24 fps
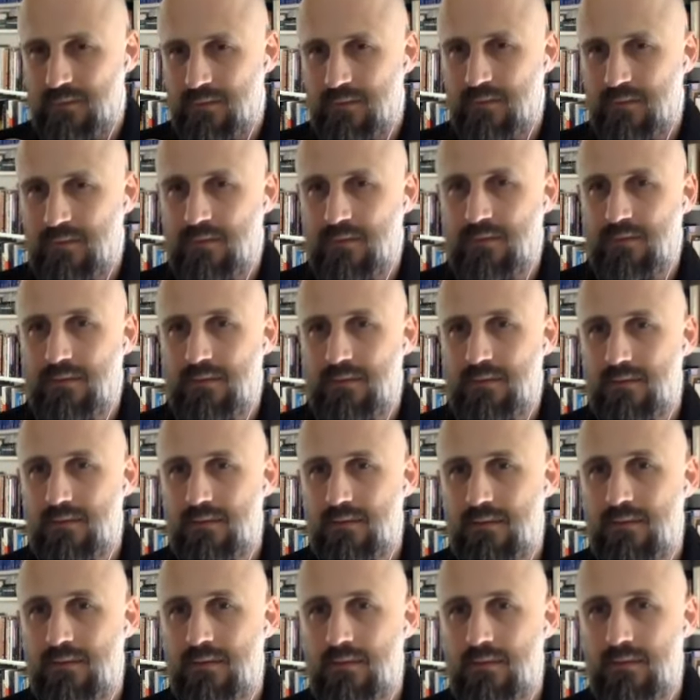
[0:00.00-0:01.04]

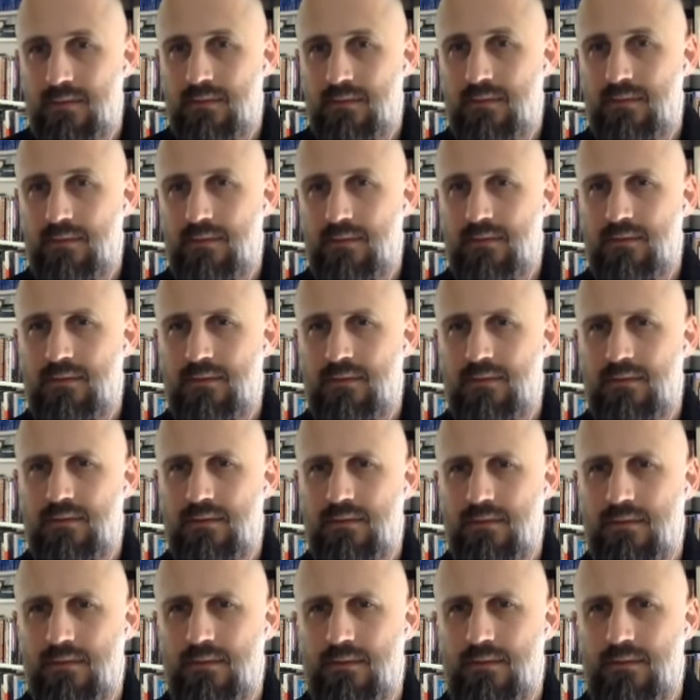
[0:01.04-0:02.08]

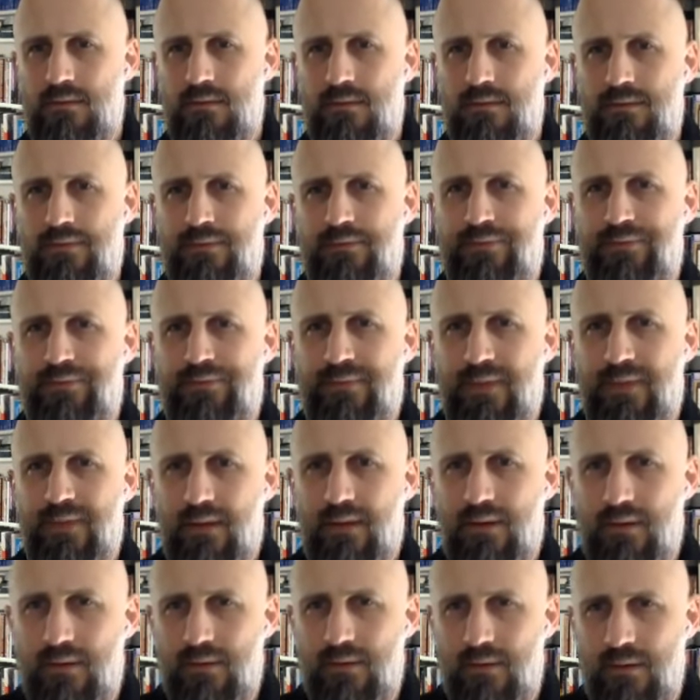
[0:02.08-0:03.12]

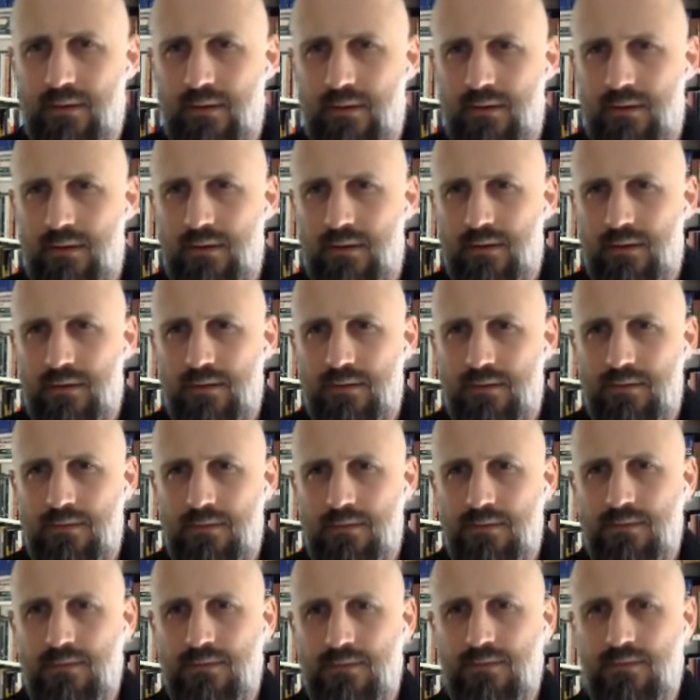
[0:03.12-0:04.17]

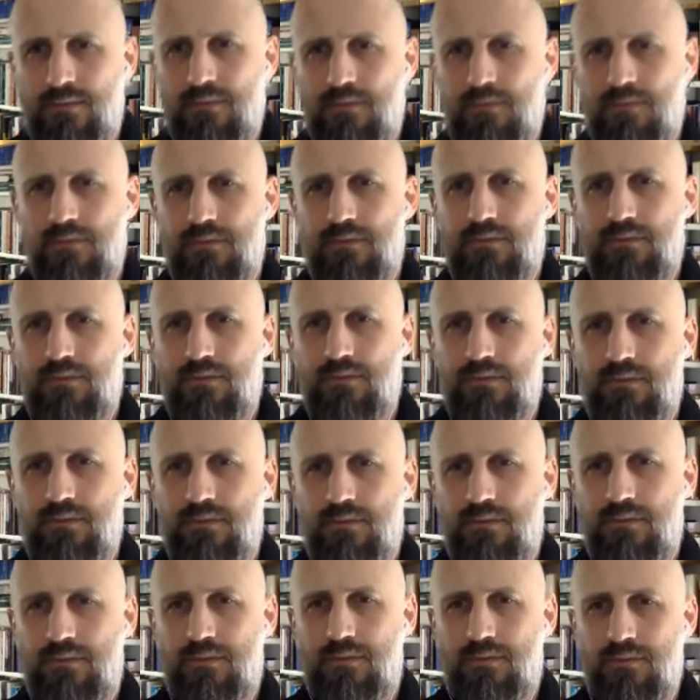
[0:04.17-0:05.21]

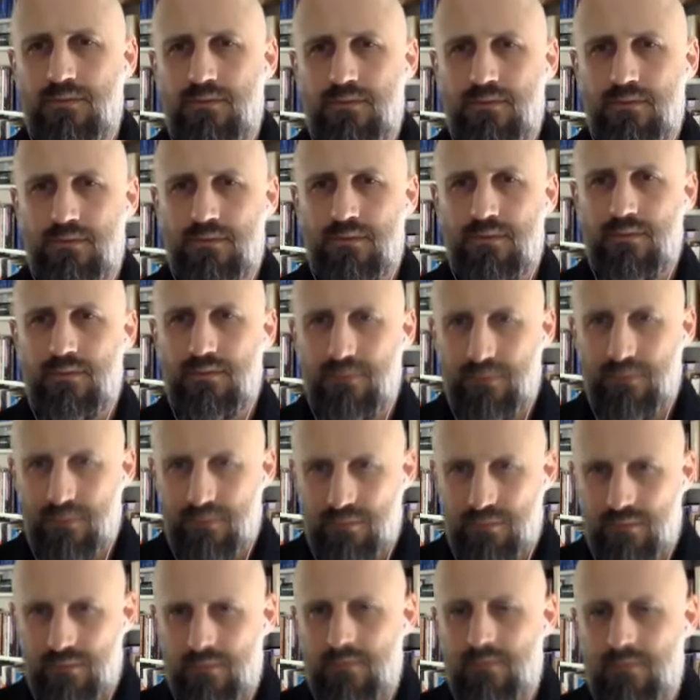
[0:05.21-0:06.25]

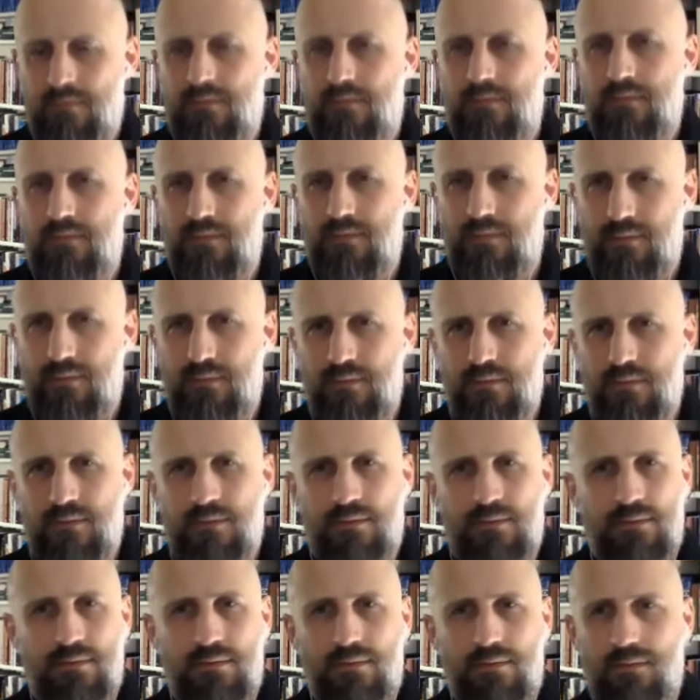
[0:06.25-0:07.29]

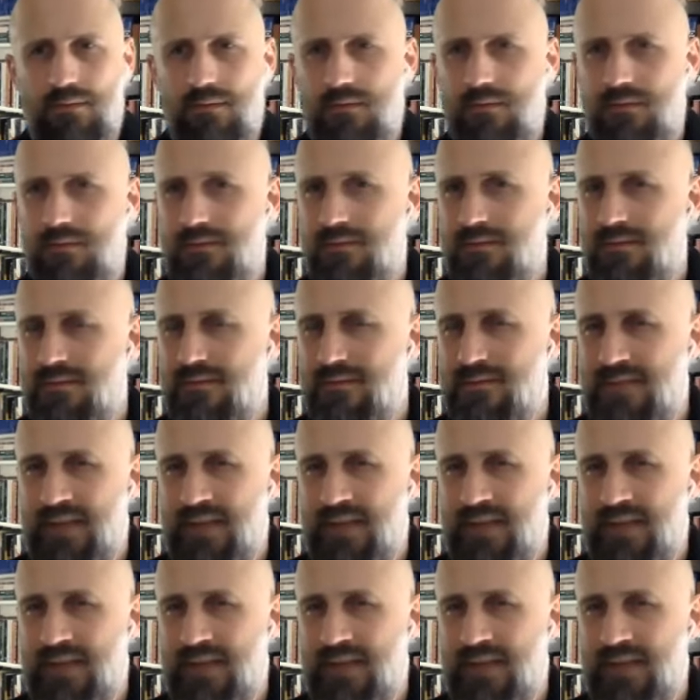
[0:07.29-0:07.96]
This person isn't speaking.